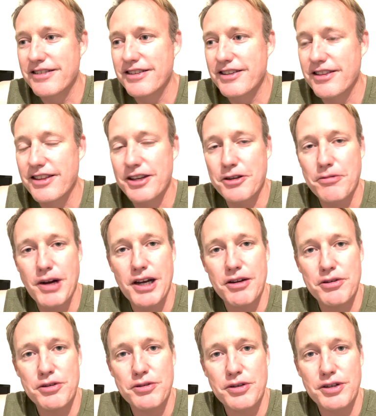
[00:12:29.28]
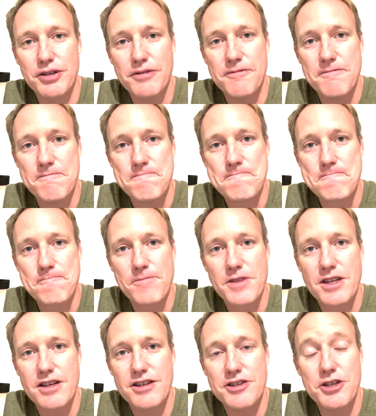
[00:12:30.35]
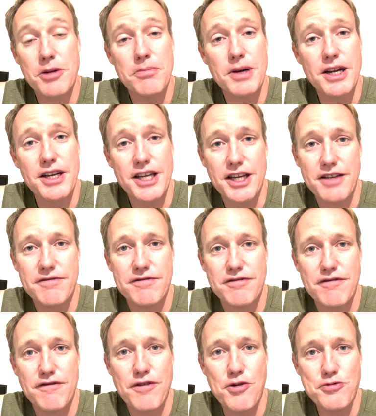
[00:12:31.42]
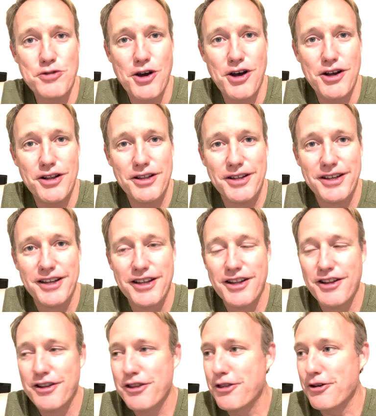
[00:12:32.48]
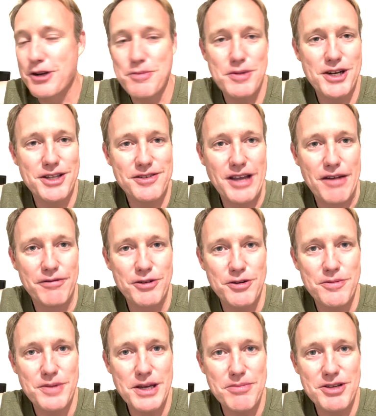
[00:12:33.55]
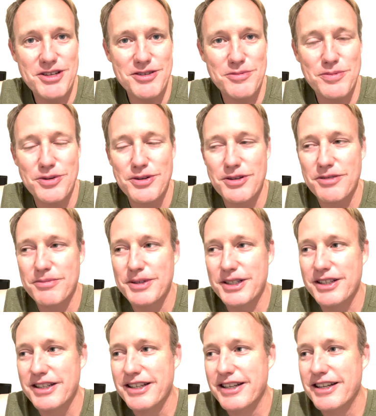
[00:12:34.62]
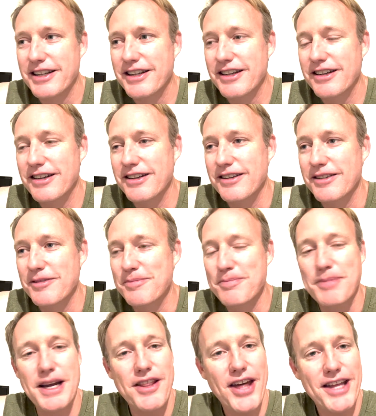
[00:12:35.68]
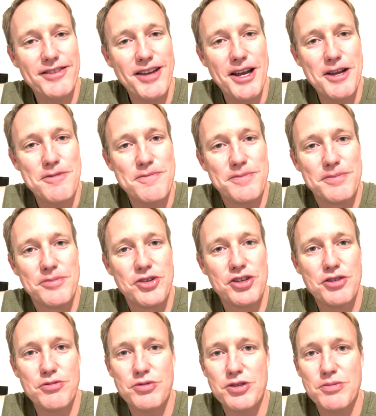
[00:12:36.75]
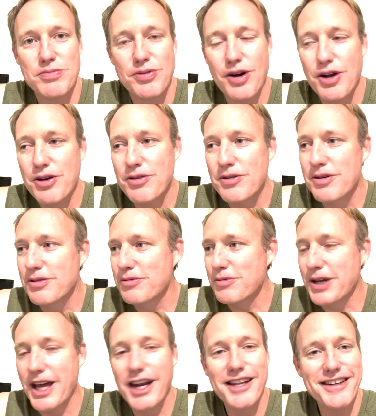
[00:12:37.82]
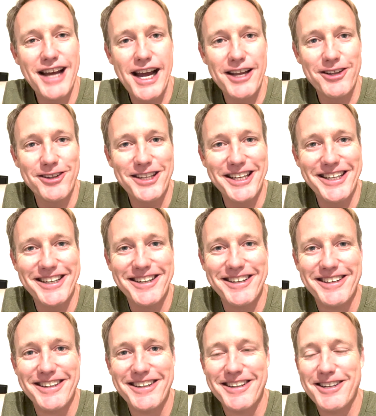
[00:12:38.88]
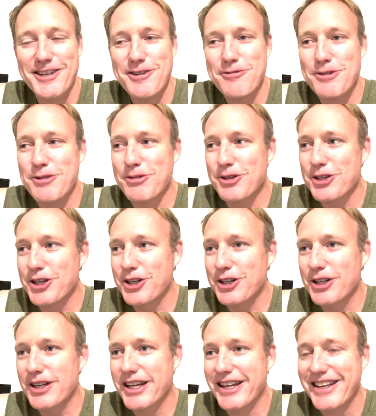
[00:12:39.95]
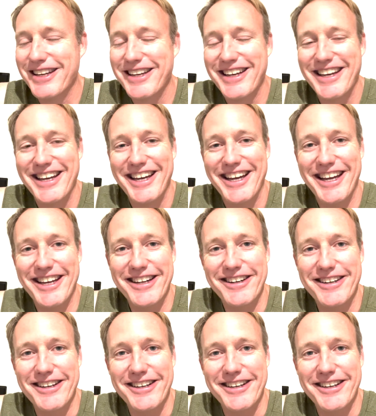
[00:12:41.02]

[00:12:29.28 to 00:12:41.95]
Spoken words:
think, wow, who could jump on a phone call 30 minutes after a baby is born? But by that time she was a pro. We had it dialed in, we were good, and